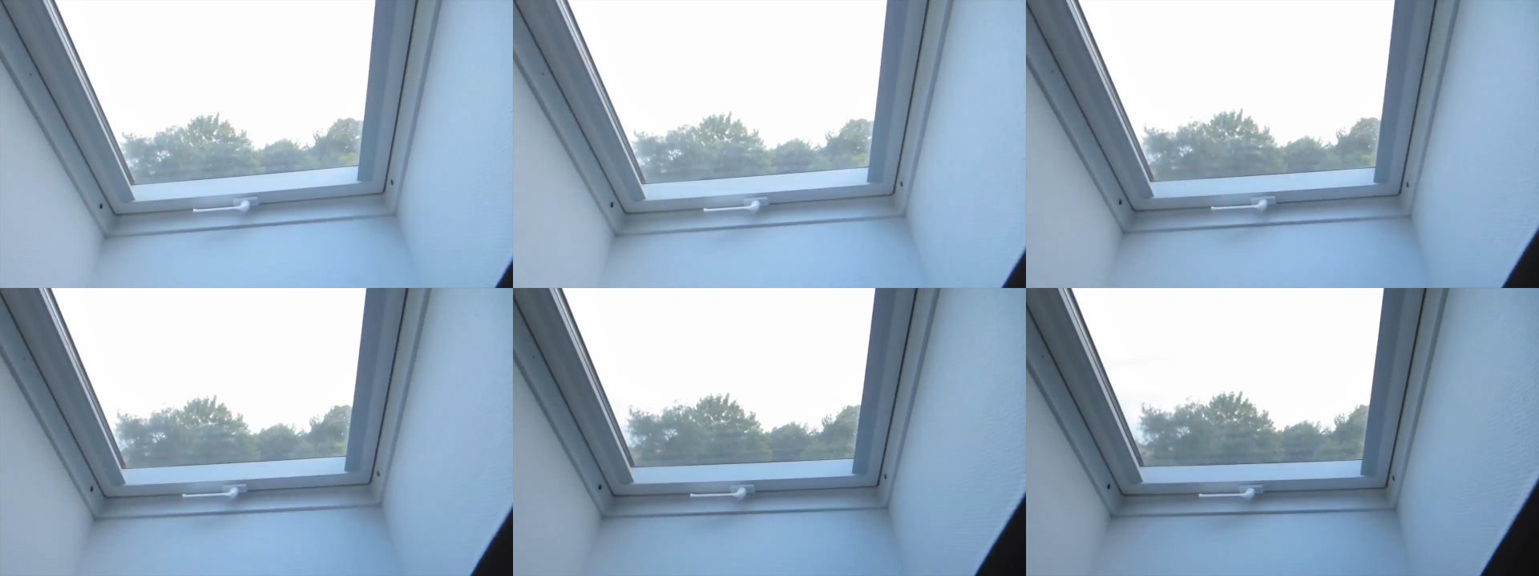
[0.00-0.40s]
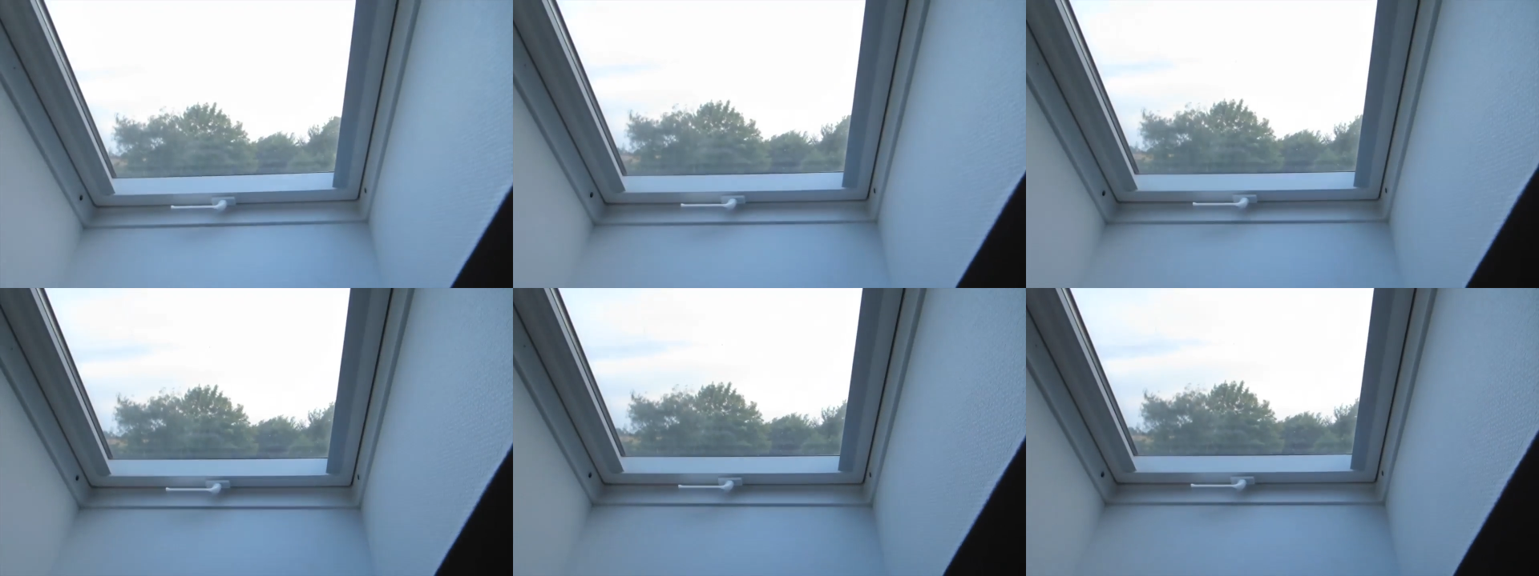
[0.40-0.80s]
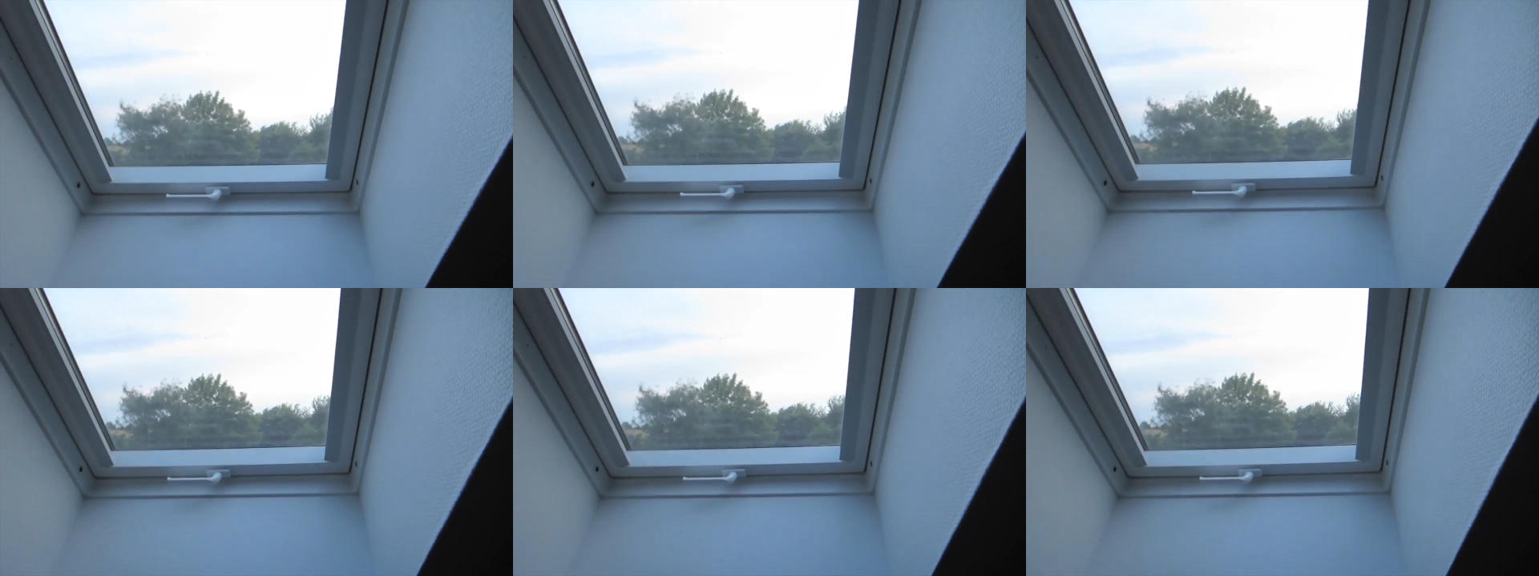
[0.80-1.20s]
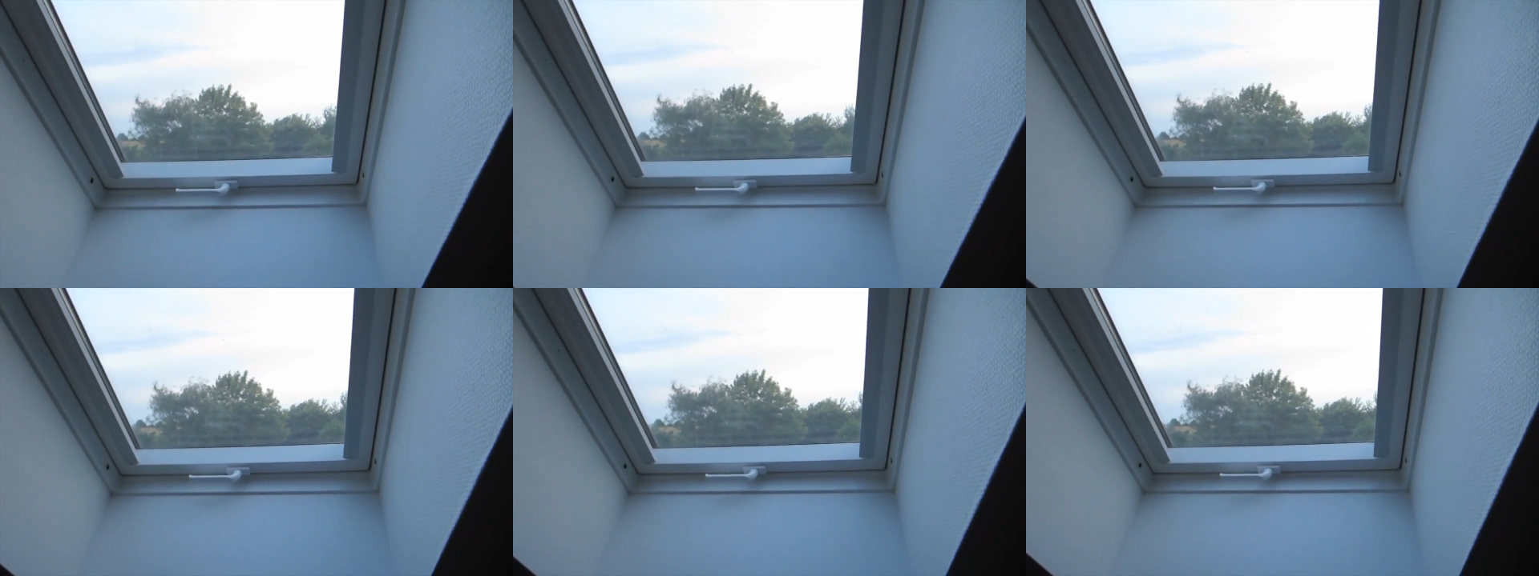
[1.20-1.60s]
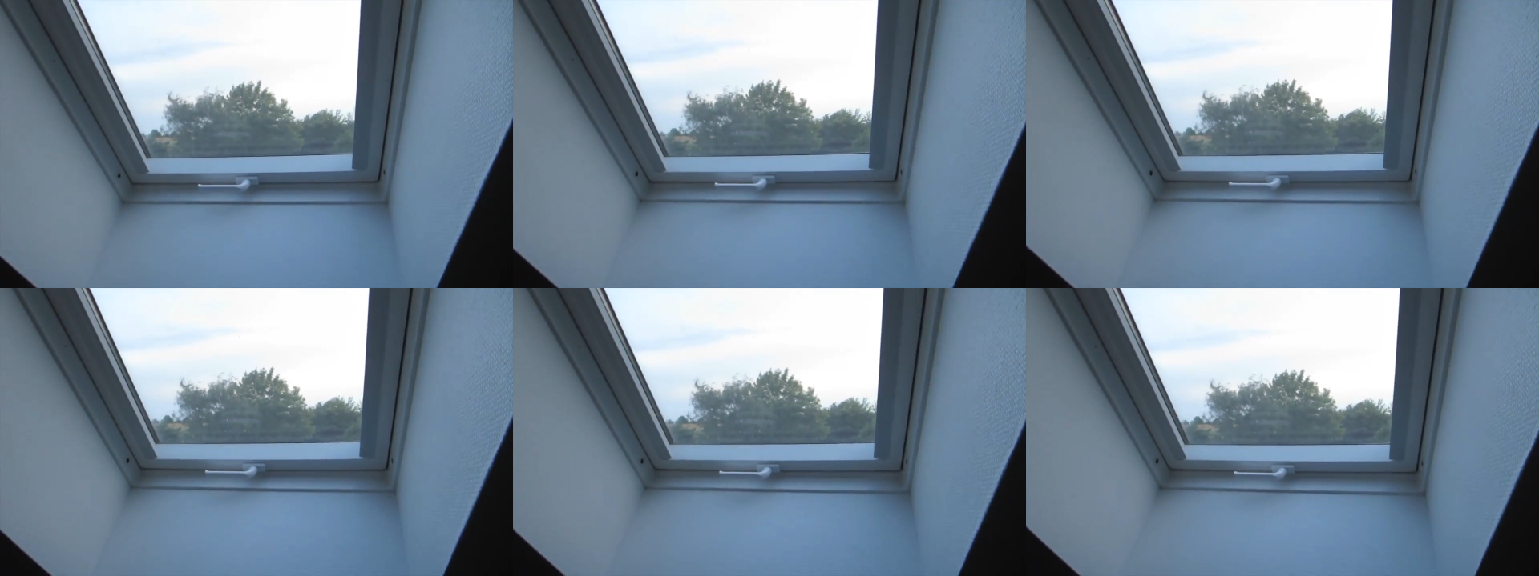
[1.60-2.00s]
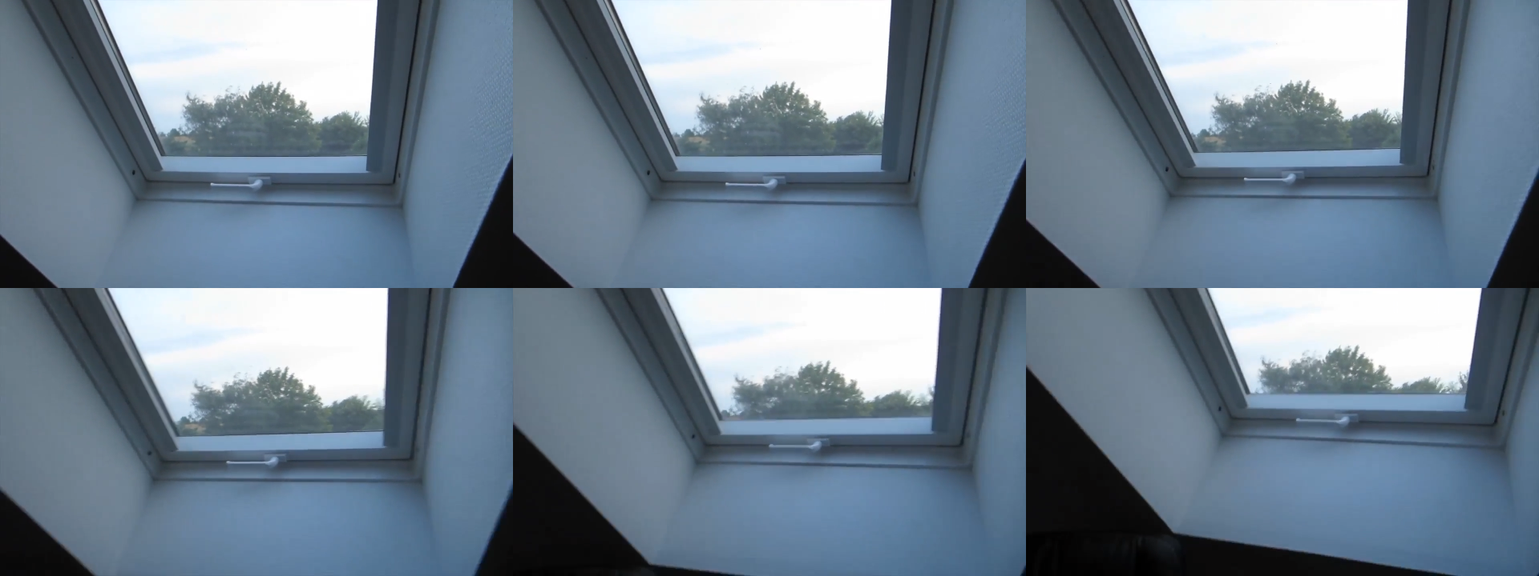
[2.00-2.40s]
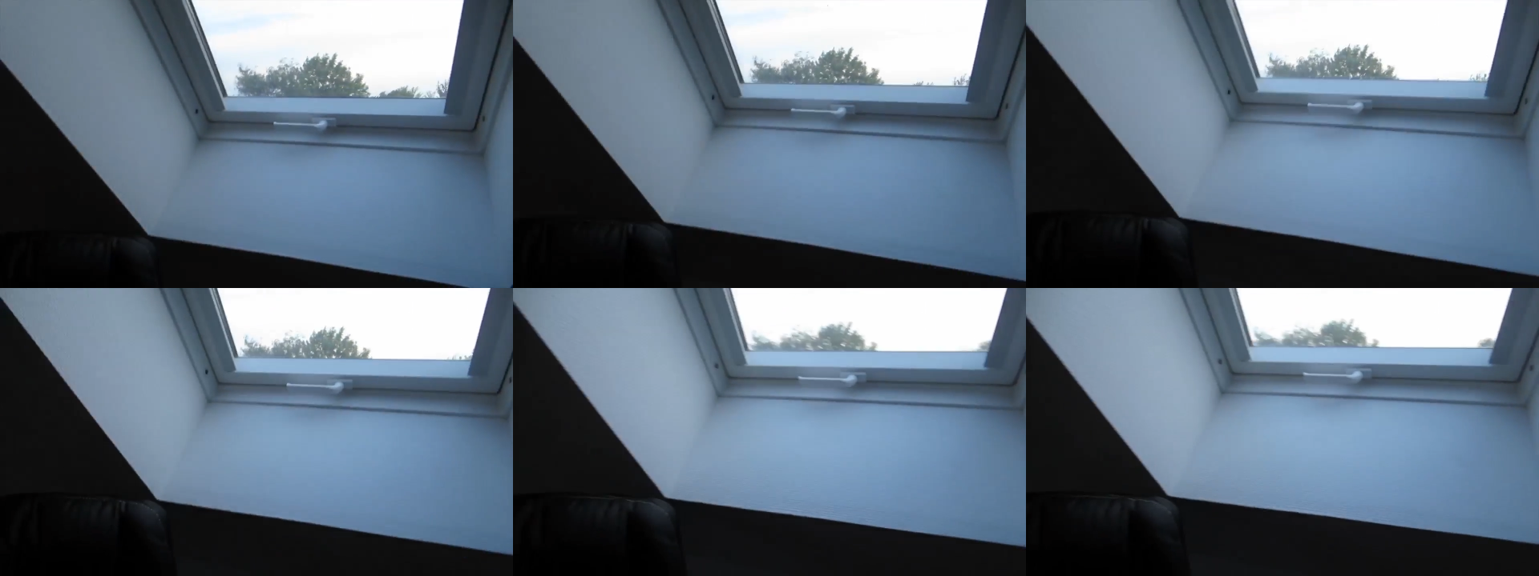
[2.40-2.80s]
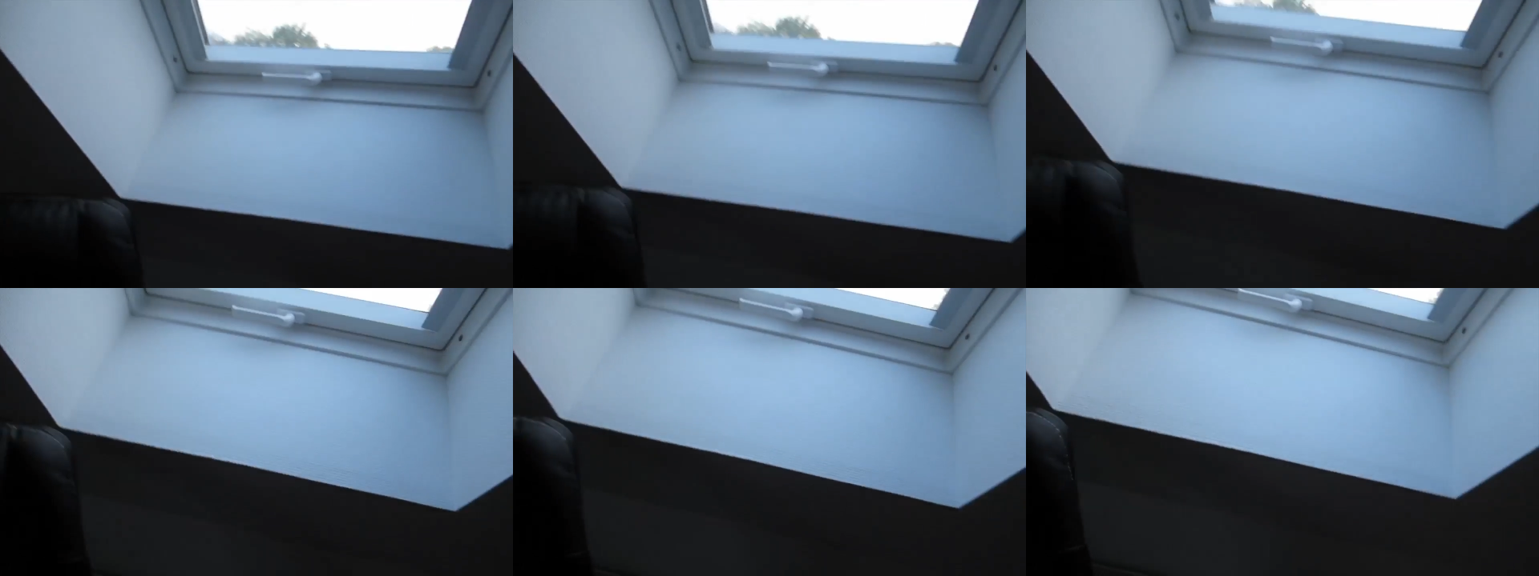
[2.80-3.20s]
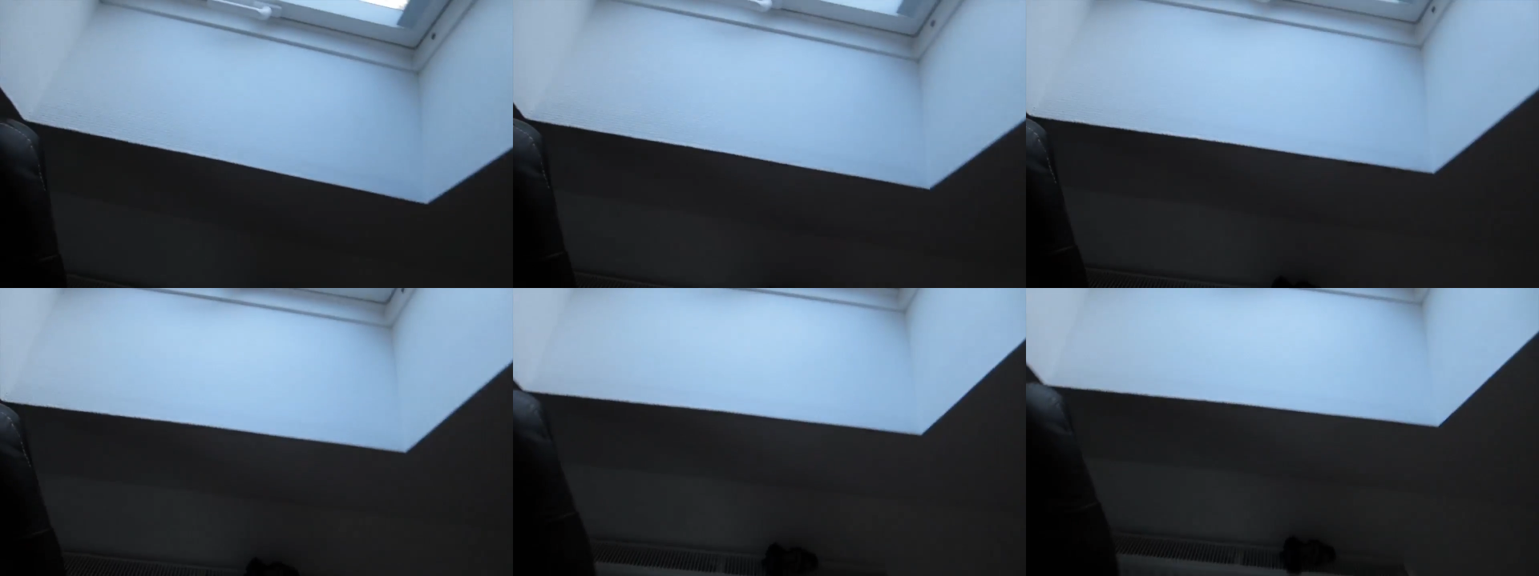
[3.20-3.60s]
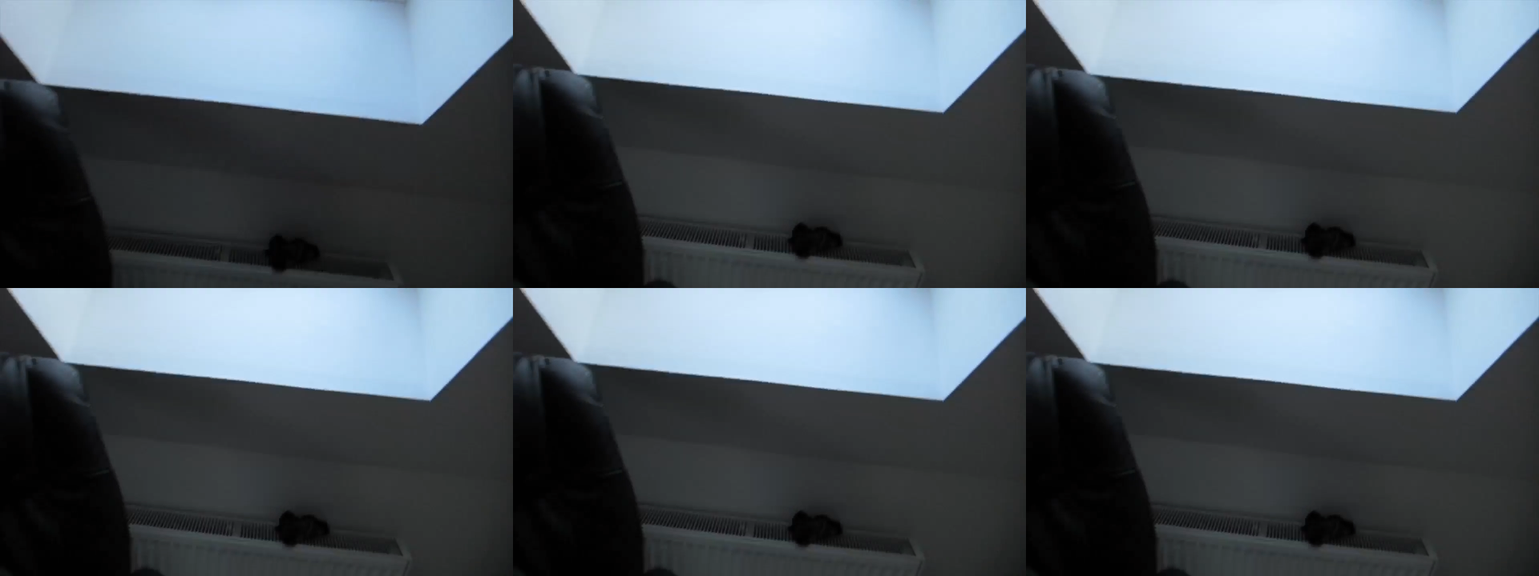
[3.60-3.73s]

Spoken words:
(no speaker visible)